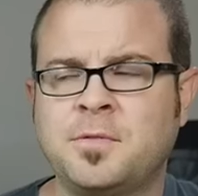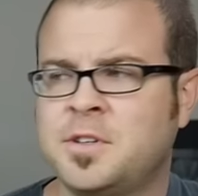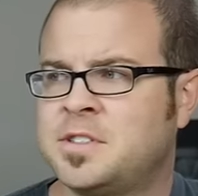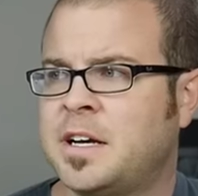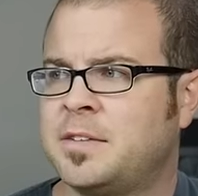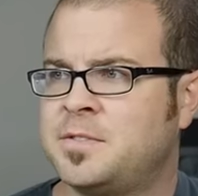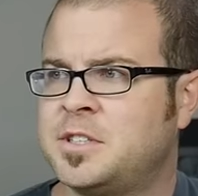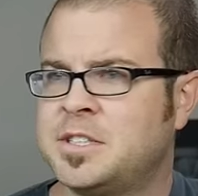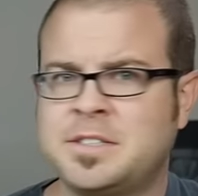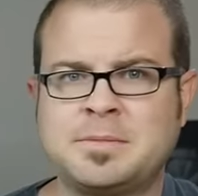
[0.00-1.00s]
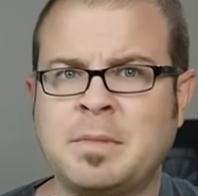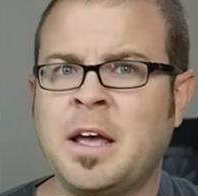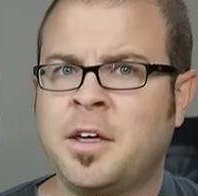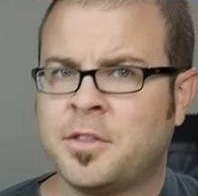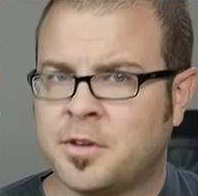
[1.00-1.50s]
first off, just
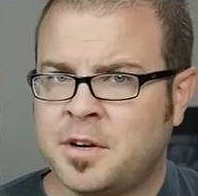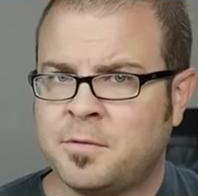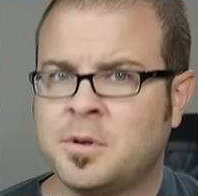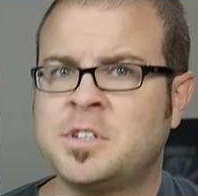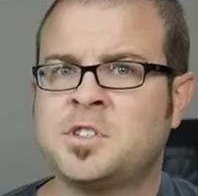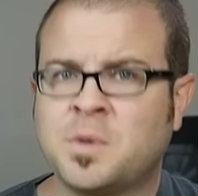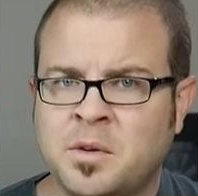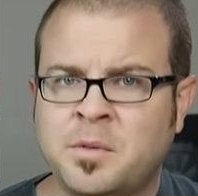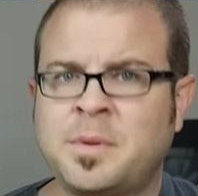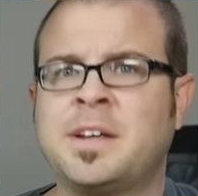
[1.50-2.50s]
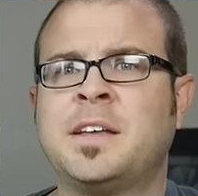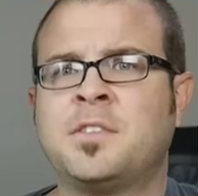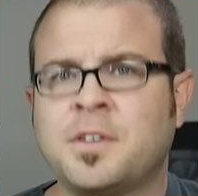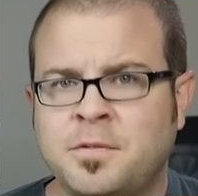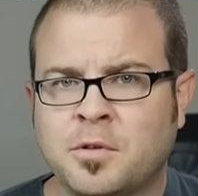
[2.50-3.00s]
thirty-four inch, twenty-one by nine,
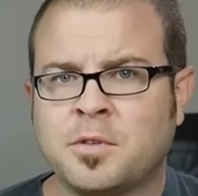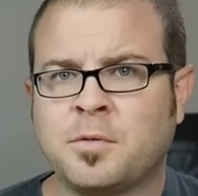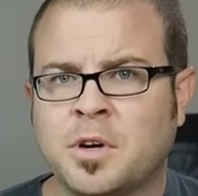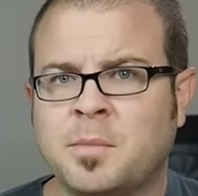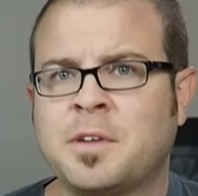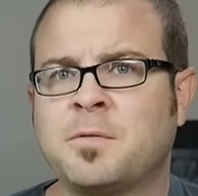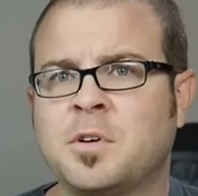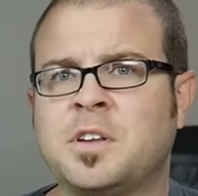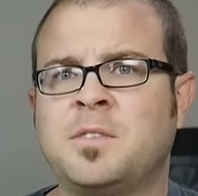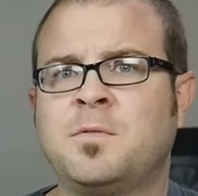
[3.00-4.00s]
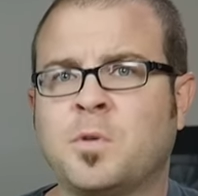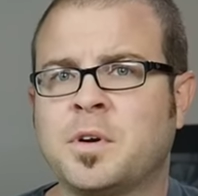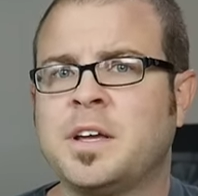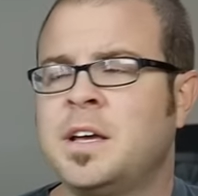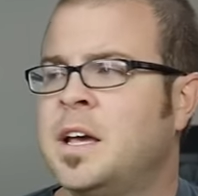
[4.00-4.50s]
thirty-four forty by fourteen
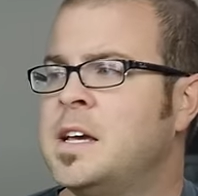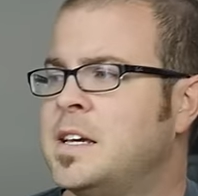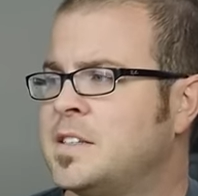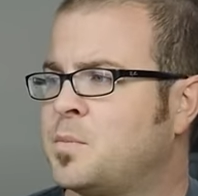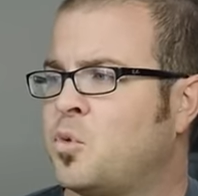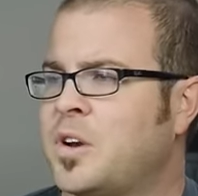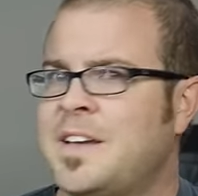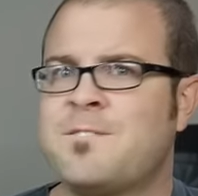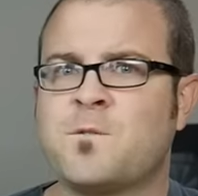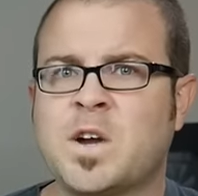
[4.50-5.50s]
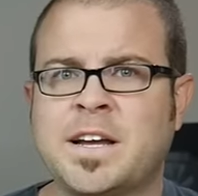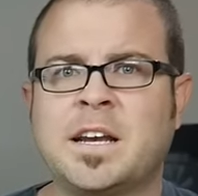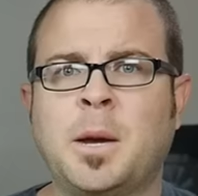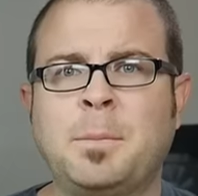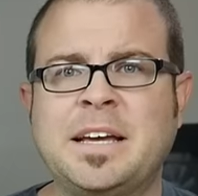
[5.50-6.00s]
forty is pretty freaking
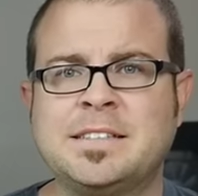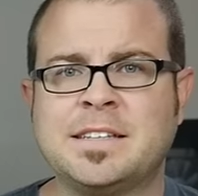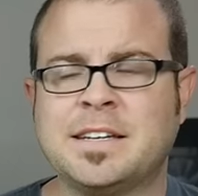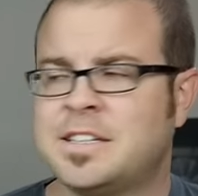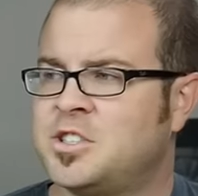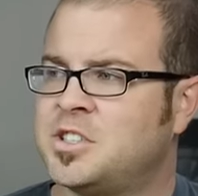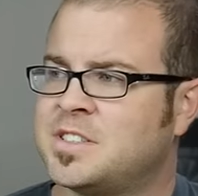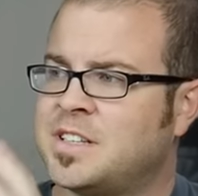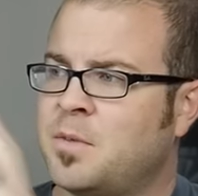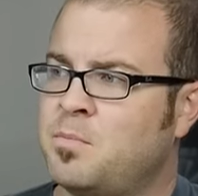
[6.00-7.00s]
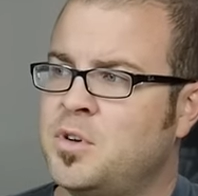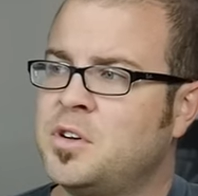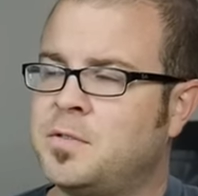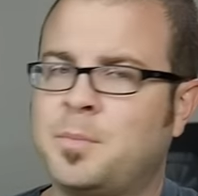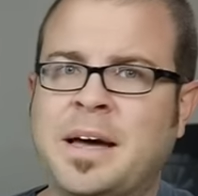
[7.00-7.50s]
amazing. It's just a
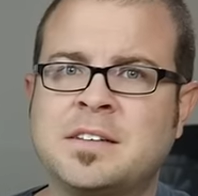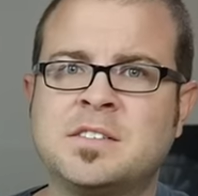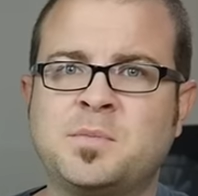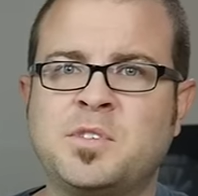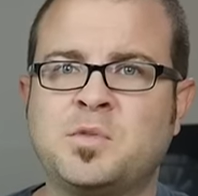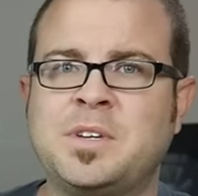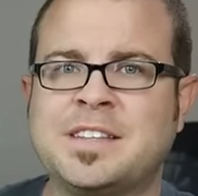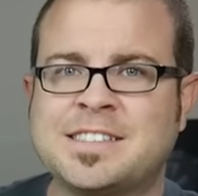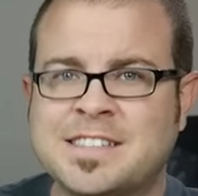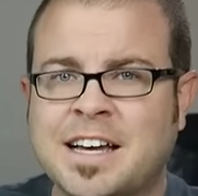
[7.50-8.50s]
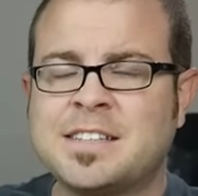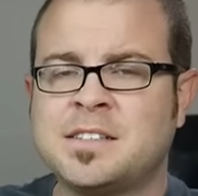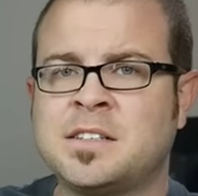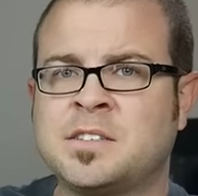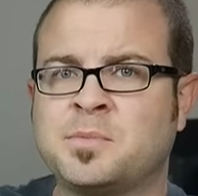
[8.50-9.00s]
beautiful balance between the size of
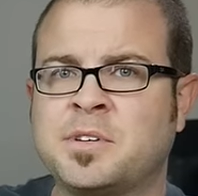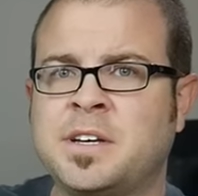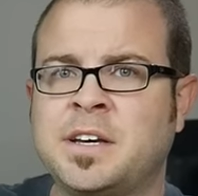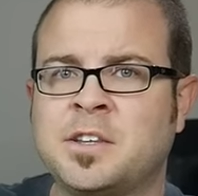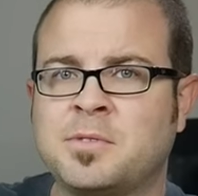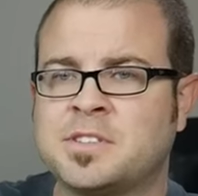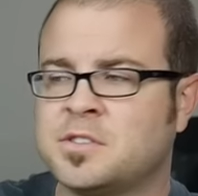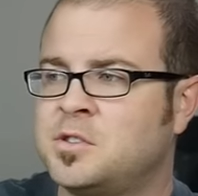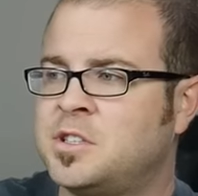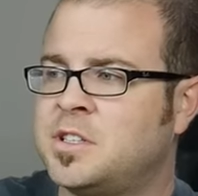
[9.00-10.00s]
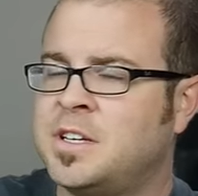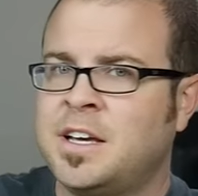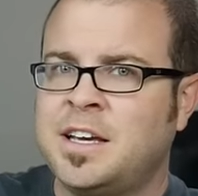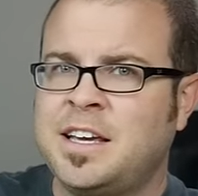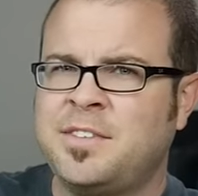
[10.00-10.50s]
the display and the resolution,
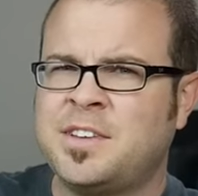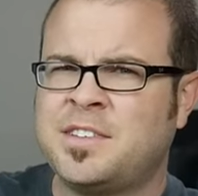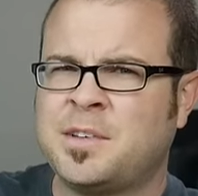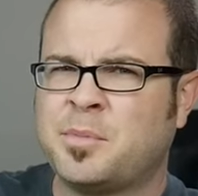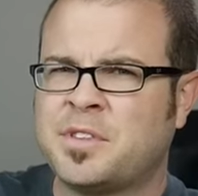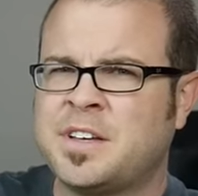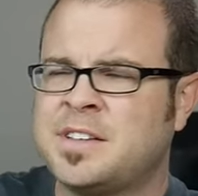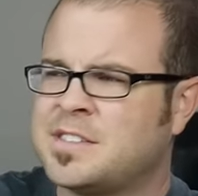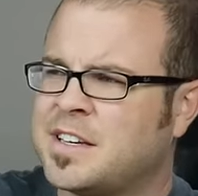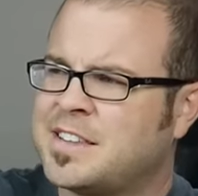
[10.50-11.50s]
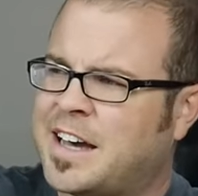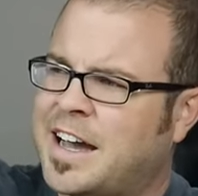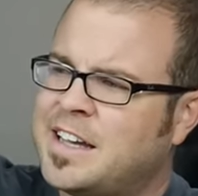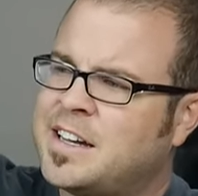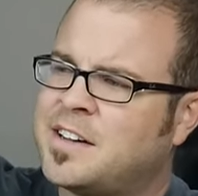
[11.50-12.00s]
even simple things like the
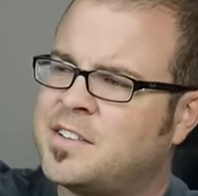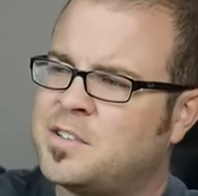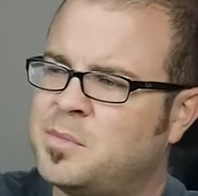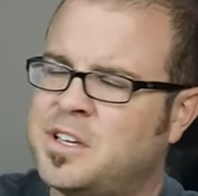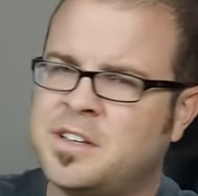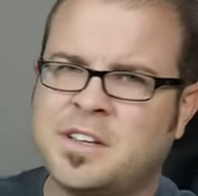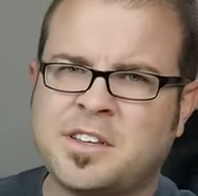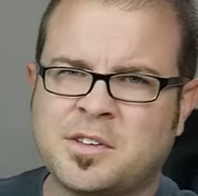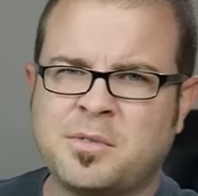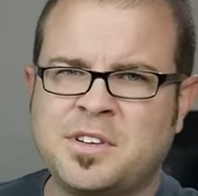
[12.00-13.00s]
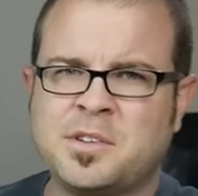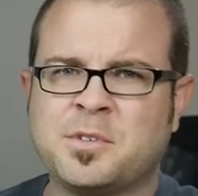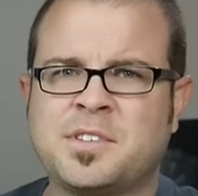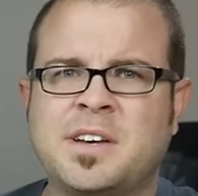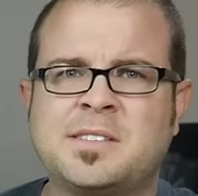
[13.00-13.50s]
icons being like the reasonable
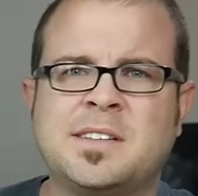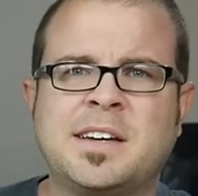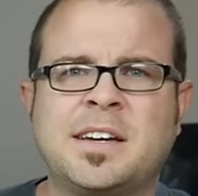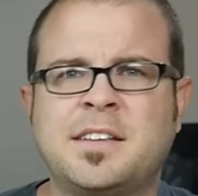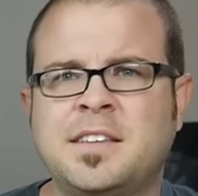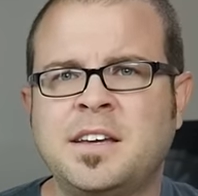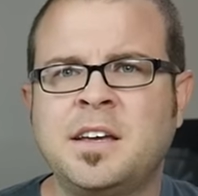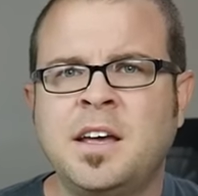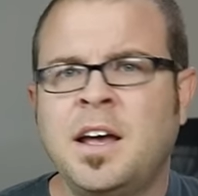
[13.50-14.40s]
size and that kind of thing.